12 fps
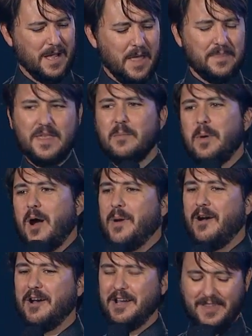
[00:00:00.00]
Then the
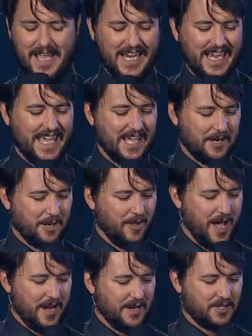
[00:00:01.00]
barbarian lady hit it a
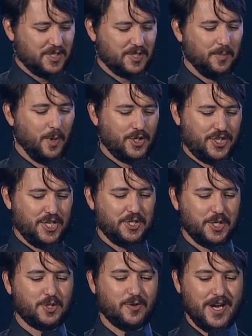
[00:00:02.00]
lot and it smushed
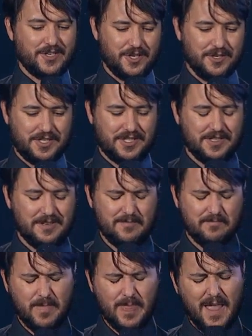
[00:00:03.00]
into treasures.
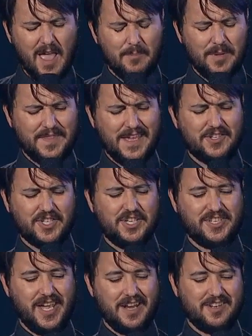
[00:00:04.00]
But then she
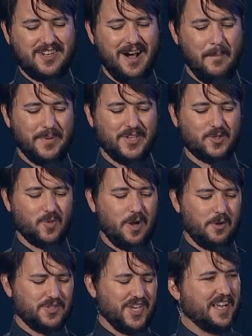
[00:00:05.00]
said, compass
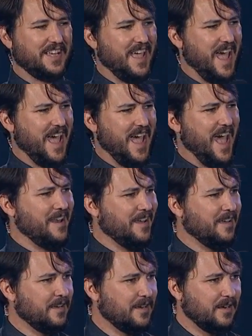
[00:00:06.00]
rose again?
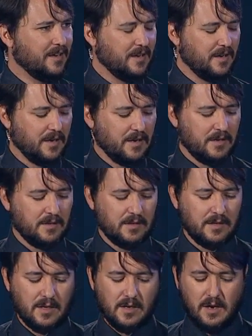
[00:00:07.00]

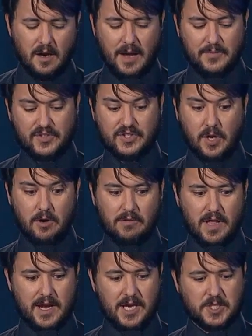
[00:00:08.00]
I'm so
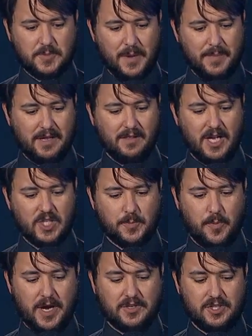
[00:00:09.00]
glad I spent my lunch
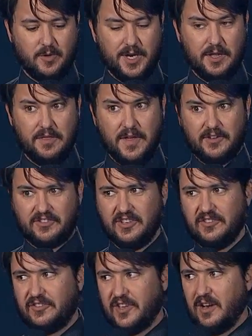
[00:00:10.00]
break doing this
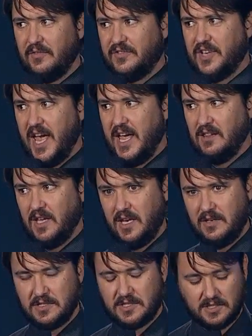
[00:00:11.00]
instead of
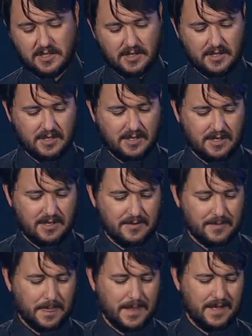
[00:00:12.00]
dailies.
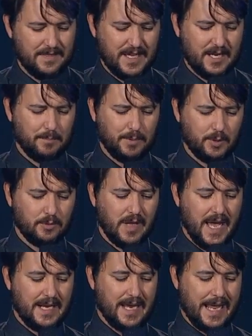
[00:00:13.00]
Then a blue
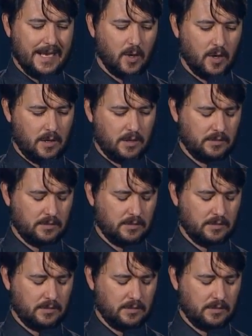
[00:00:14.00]
light ate her.